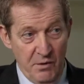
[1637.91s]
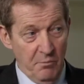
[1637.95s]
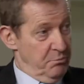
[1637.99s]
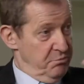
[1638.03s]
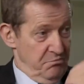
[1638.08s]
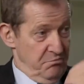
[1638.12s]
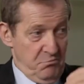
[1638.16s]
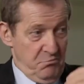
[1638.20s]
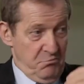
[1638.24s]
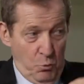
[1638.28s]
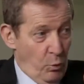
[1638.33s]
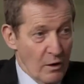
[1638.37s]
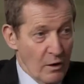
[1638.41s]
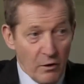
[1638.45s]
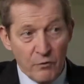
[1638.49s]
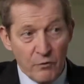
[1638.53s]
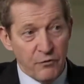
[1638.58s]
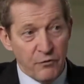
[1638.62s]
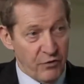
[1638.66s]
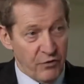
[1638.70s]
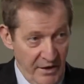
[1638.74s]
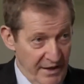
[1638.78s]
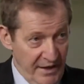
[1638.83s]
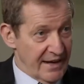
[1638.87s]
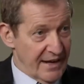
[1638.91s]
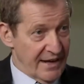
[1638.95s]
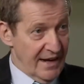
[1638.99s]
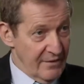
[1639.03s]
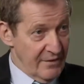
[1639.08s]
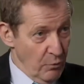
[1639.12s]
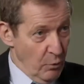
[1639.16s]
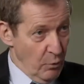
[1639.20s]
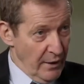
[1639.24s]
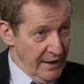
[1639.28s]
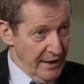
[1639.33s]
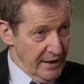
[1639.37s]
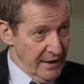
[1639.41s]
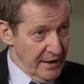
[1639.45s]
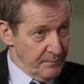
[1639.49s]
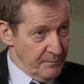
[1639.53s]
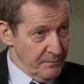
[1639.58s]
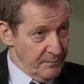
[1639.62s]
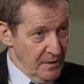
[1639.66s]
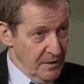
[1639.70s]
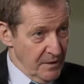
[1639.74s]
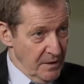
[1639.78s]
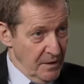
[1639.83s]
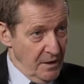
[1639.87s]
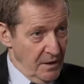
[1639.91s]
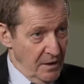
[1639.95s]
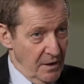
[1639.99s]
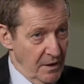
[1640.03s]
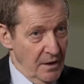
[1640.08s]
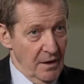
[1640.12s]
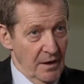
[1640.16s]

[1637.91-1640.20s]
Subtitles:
that Trump willfully gave away.